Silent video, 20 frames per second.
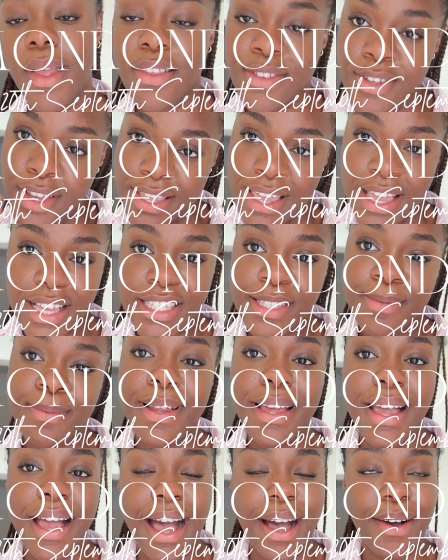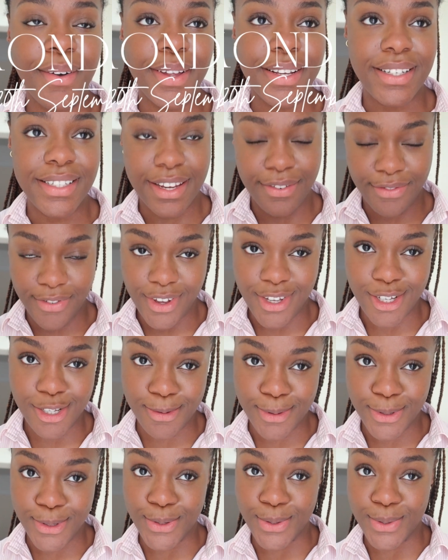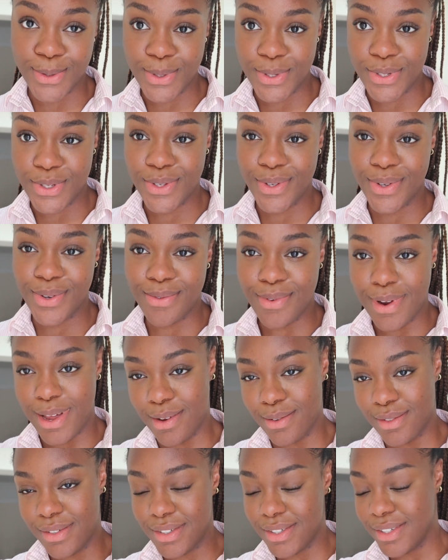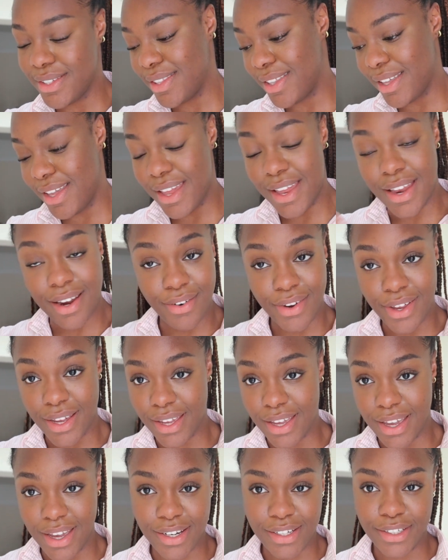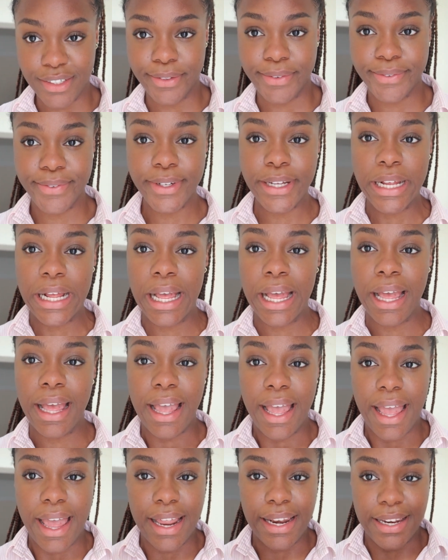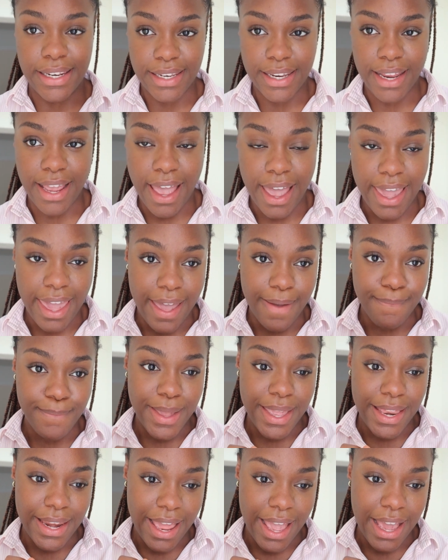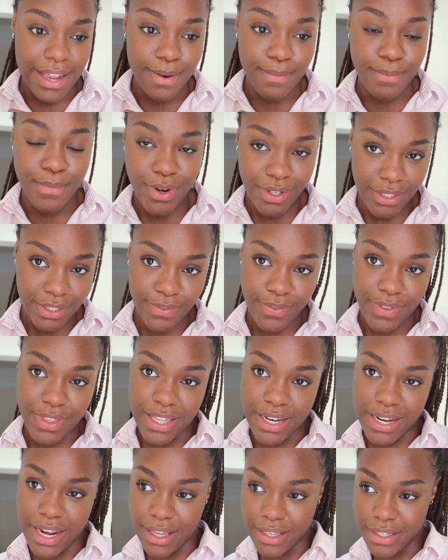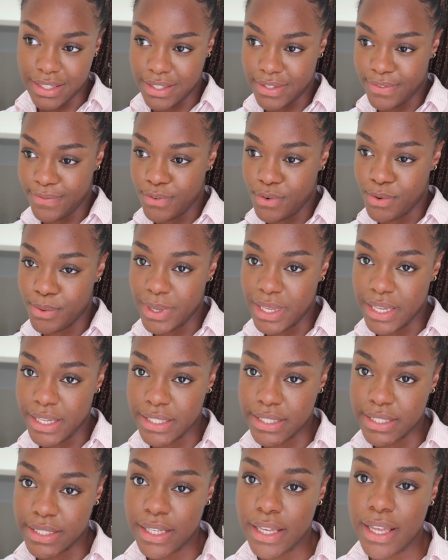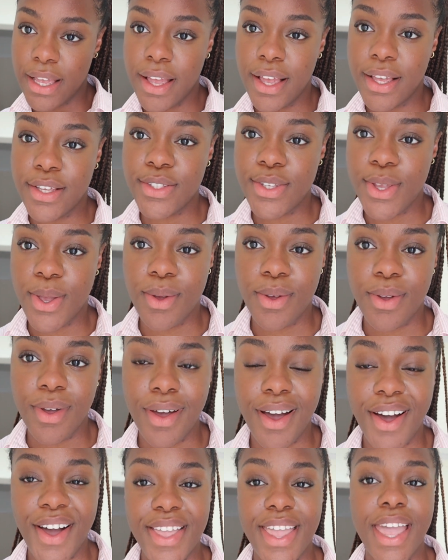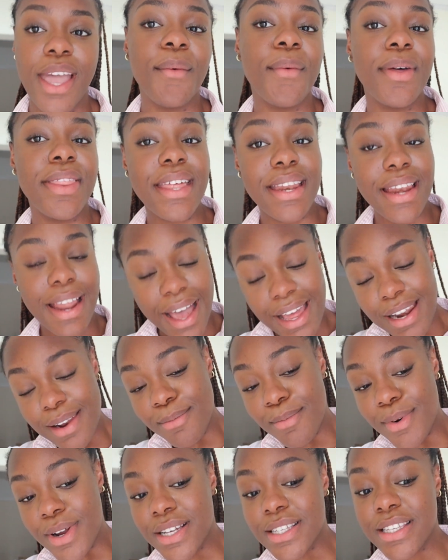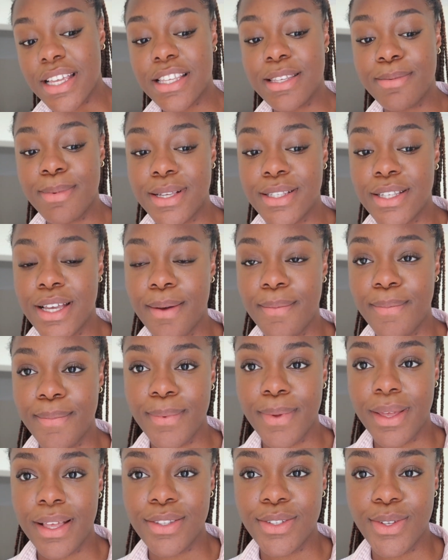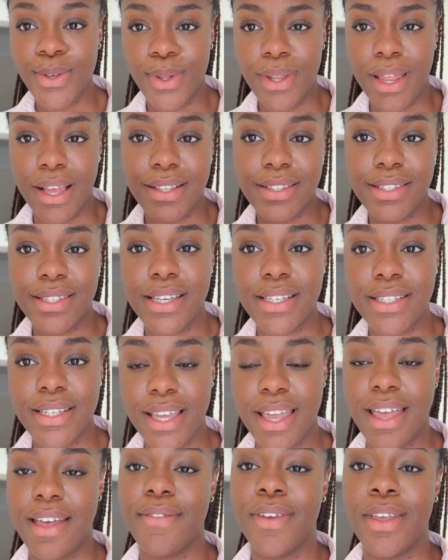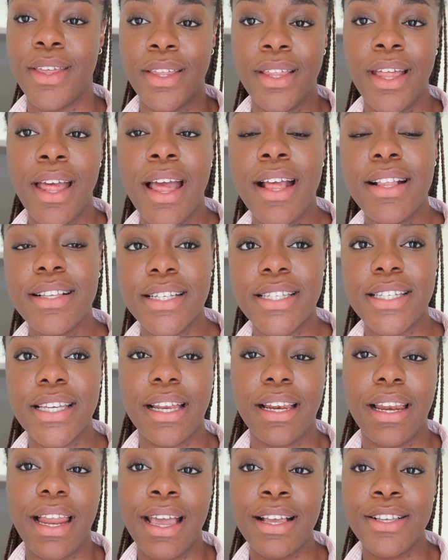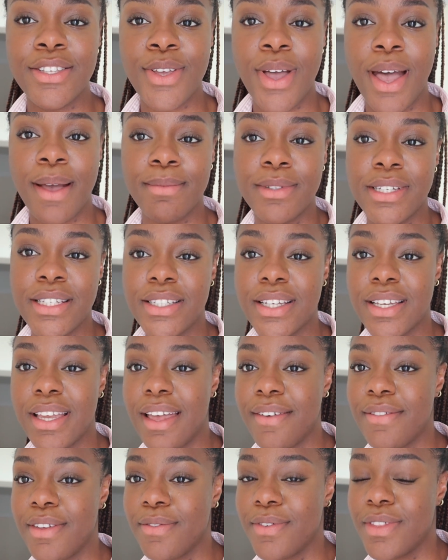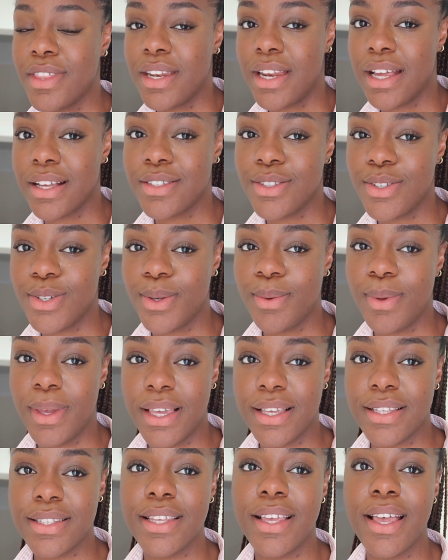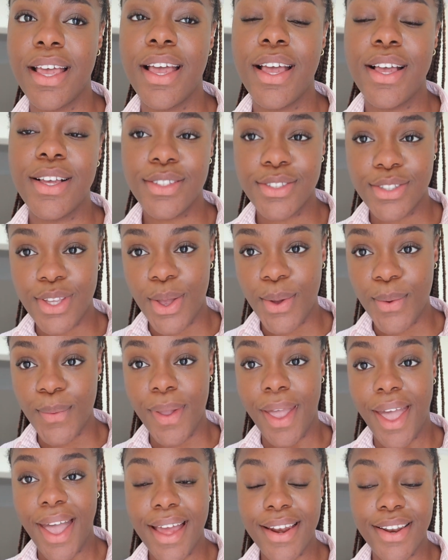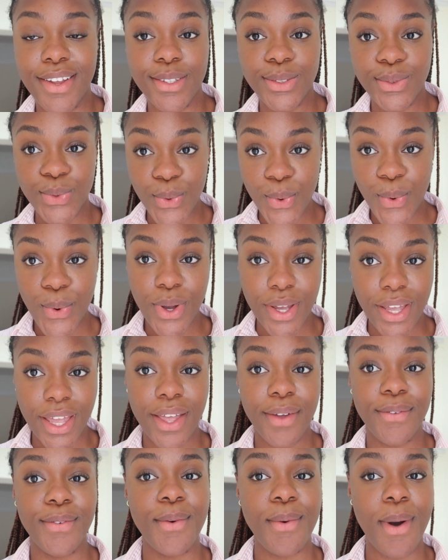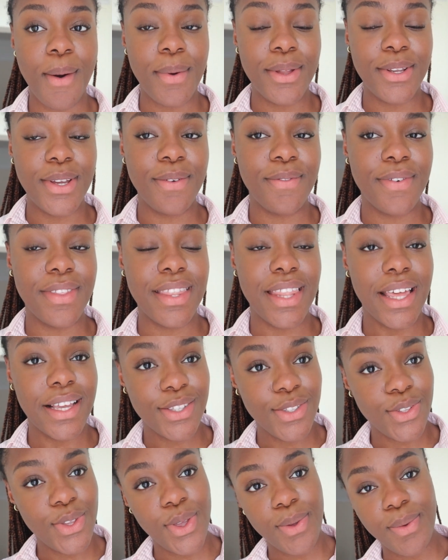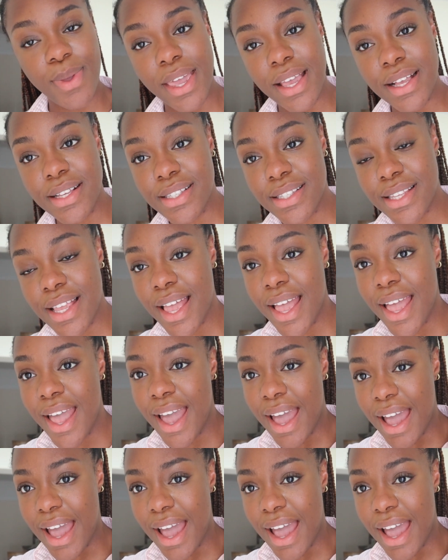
So you're split out in different hospitals around the area kind of, and I am in Addenbrooke's for the next four weeks. So our year within Addenbrooke's is split up into like teaching heavy and teaching light. So I'm teaching heavy for the next two weeks. So we had a talk for what we're doing for the next two weeks.